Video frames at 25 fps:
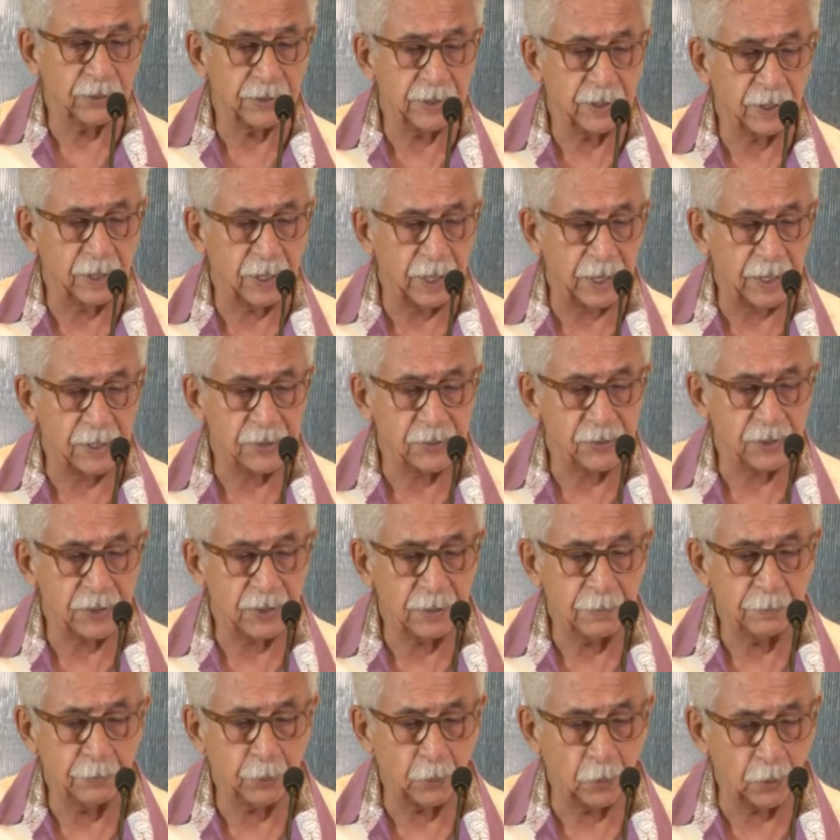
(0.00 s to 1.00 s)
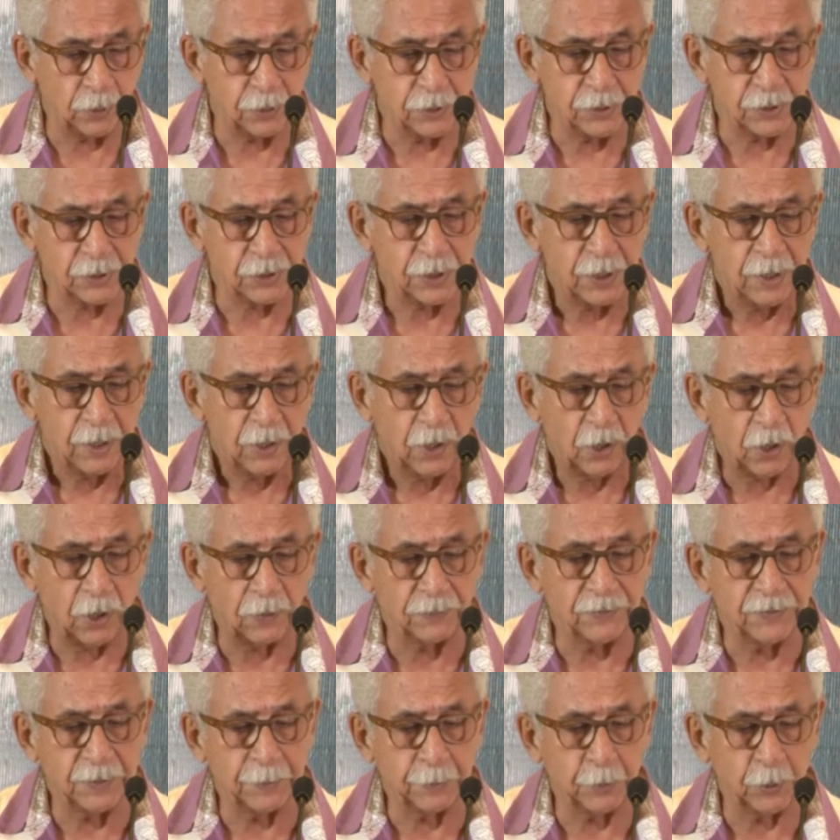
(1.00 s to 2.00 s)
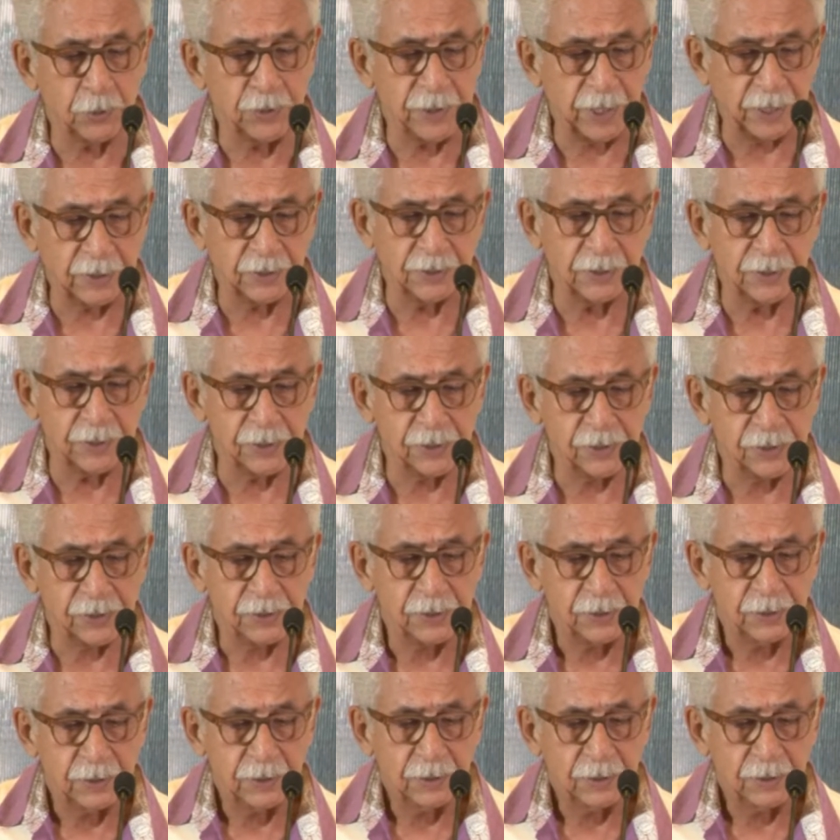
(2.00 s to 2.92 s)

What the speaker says: realize the importance of the projectionist